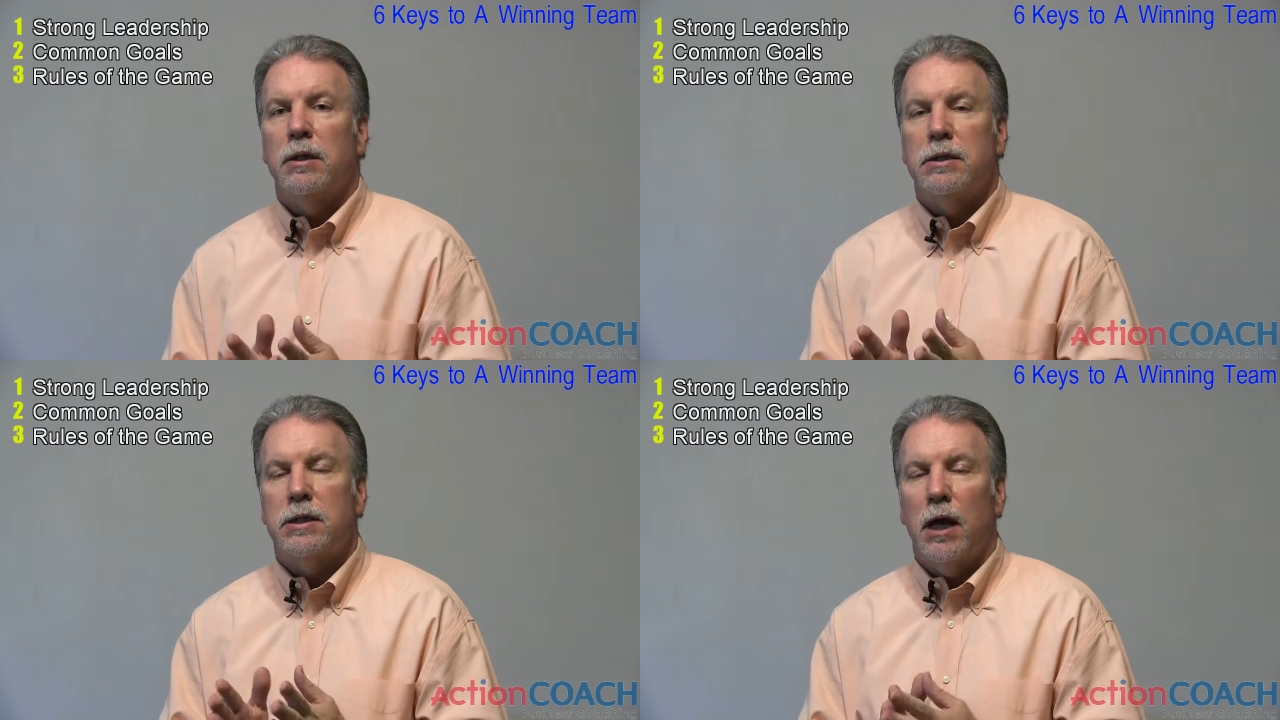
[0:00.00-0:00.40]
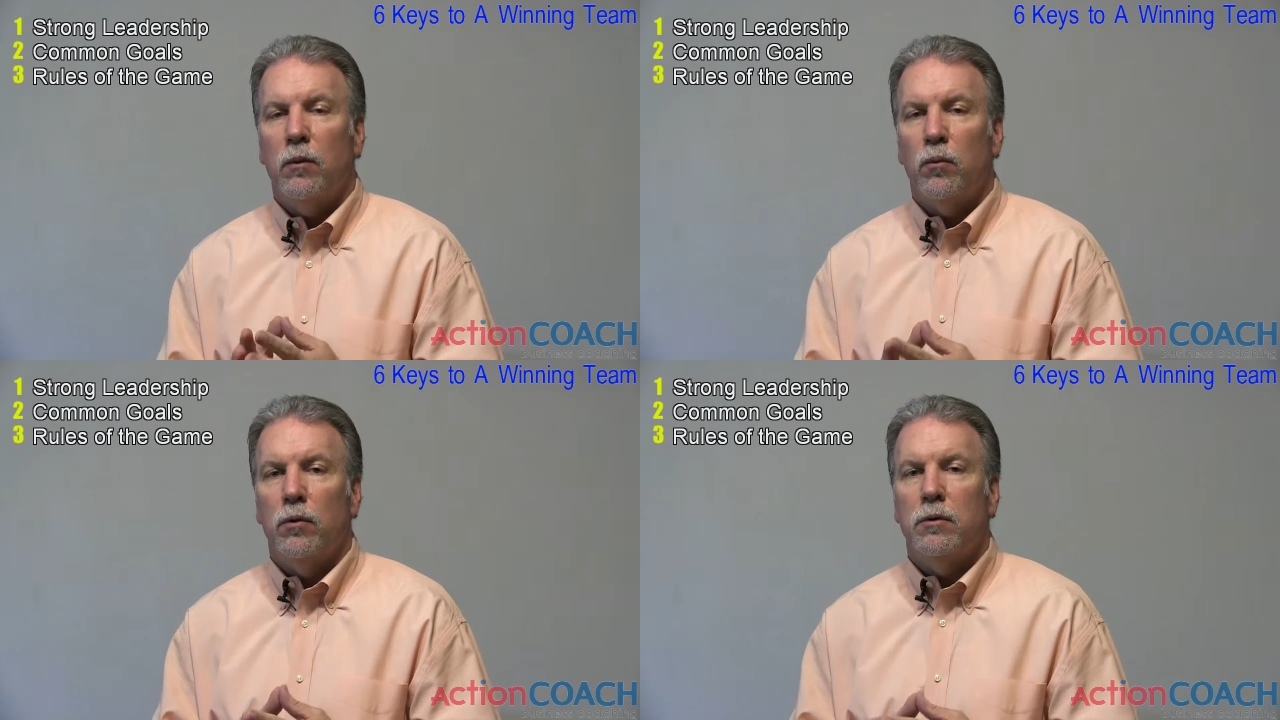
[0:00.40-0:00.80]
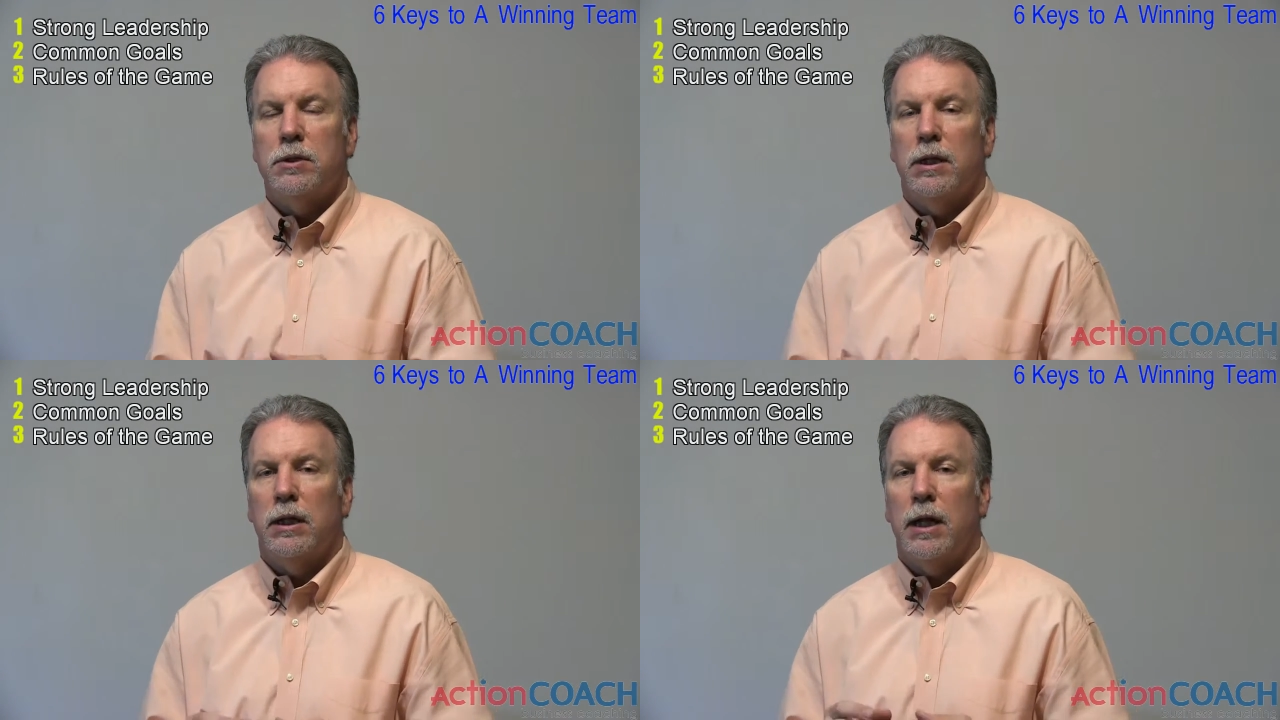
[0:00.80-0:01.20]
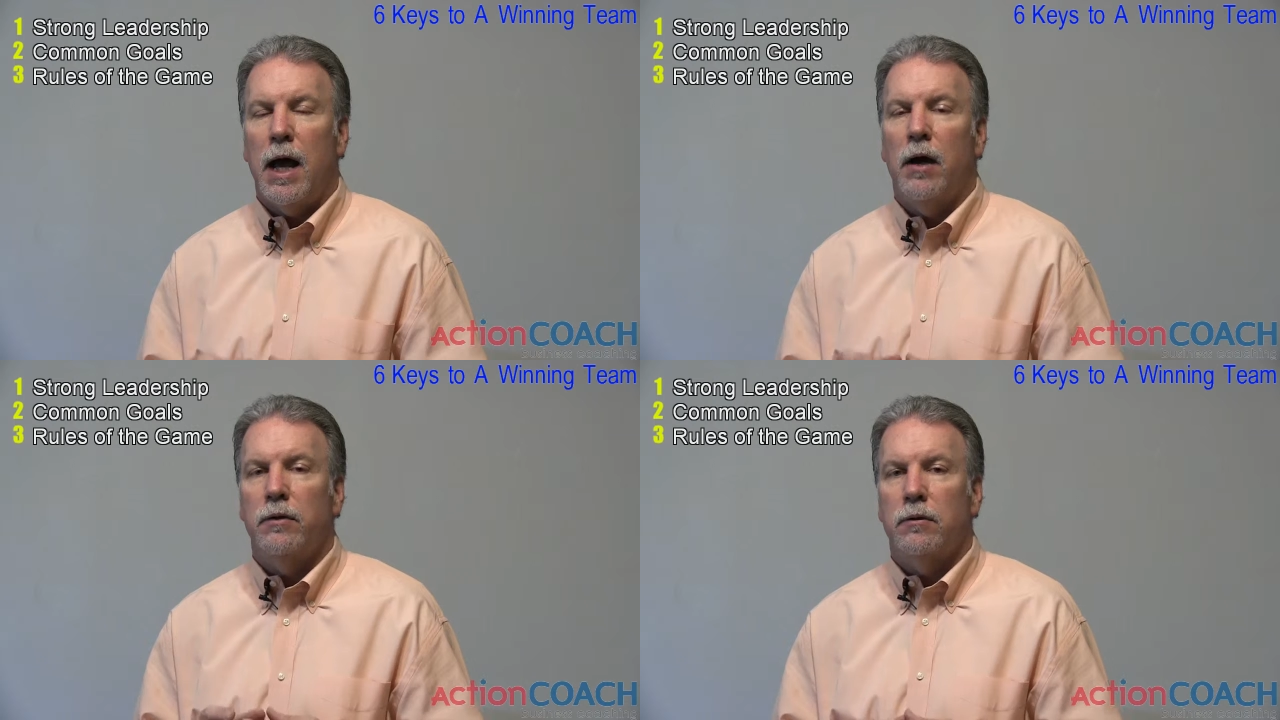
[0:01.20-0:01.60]
set rules that
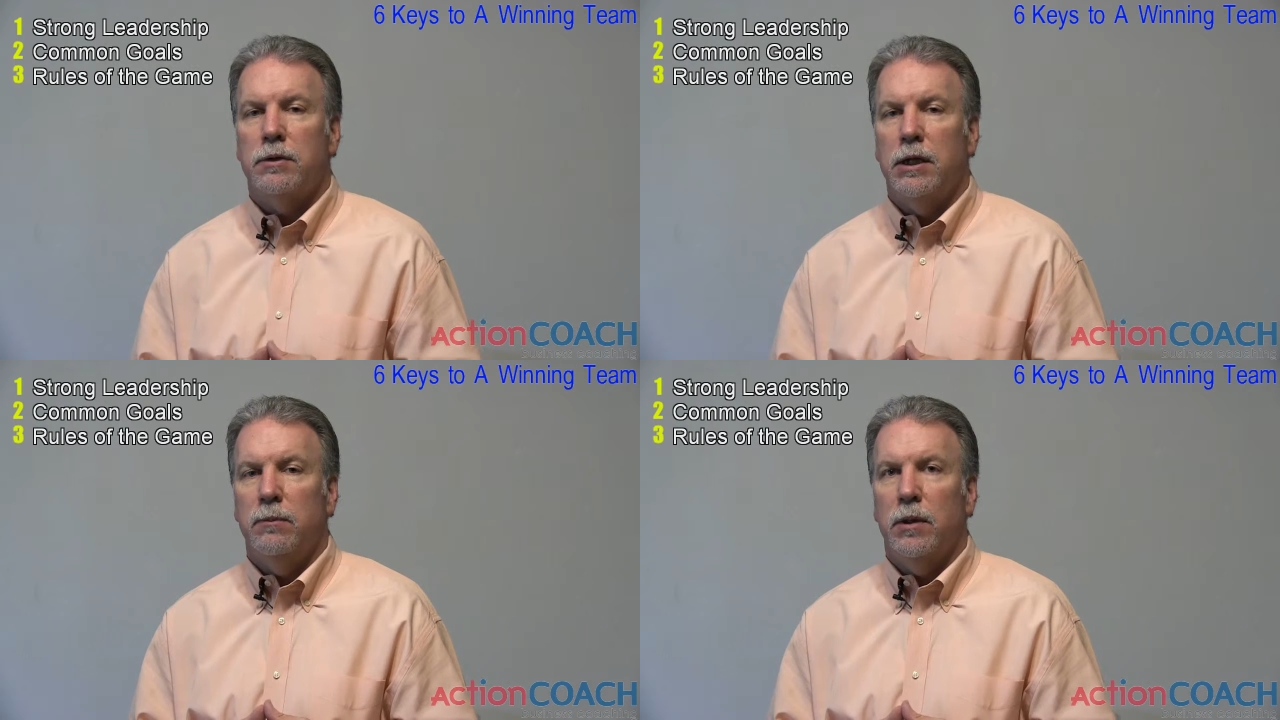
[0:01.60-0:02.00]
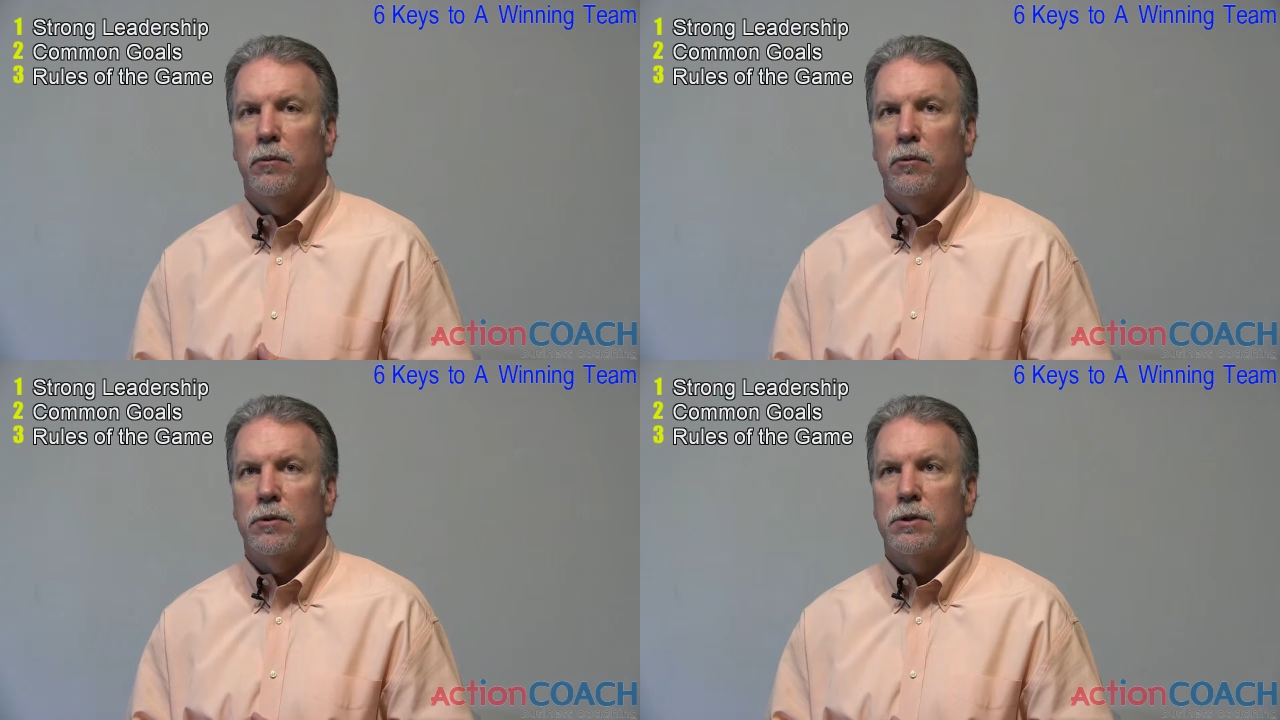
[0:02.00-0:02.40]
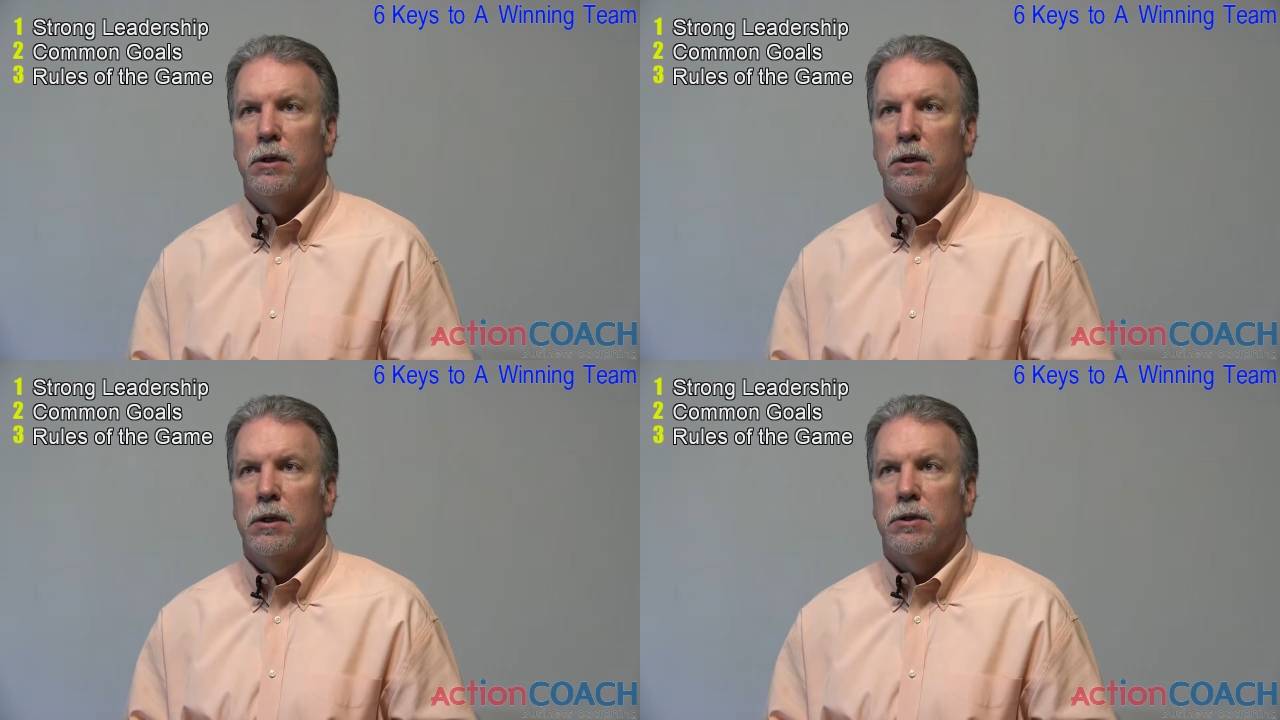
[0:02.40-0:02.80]
allow your team members